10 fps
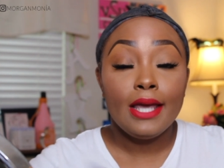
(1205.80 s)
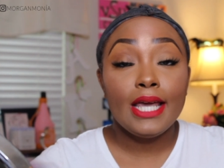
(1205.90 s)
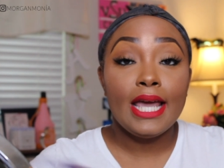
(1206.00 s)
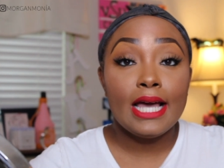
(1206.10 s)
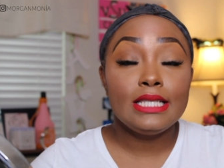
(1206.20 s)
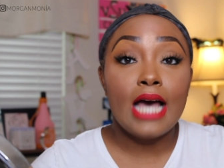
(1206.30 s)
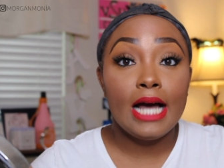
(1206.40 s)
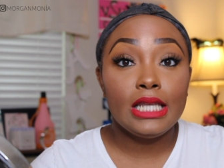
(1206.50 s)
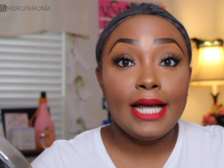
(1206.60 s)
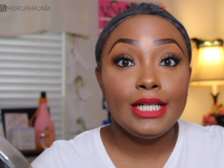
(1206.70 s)
And
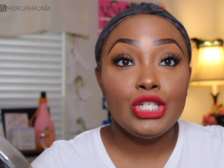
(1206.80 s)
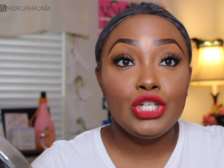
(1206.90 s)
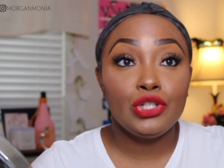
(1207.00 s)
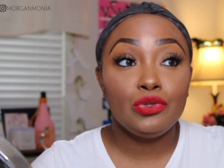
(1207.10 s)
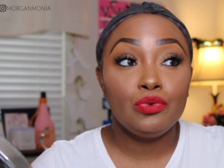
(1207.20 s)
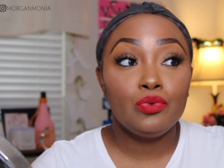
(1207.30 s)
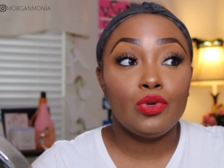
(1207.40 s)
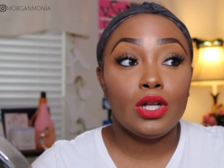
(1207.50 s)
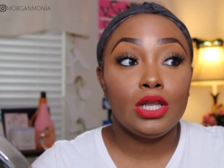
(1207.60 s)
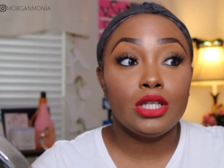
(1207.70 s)
I like to
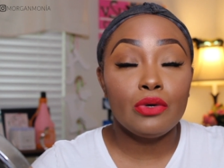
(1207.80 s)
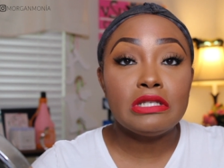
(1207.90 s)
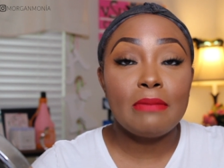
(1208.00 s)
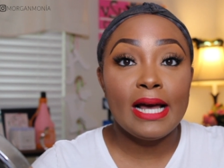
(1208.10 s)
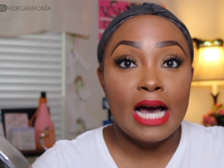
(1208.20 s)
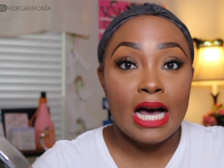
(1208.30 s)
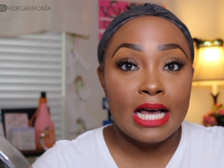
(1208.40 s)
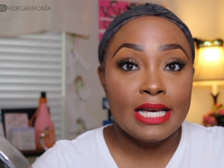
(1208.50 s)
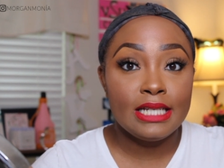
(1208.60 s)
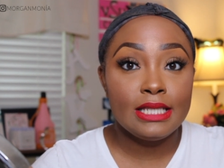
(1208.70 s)
close my
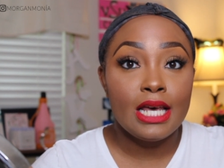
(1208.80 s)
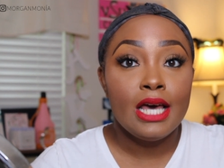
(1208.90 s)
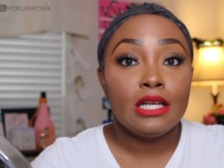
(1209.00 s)
eyes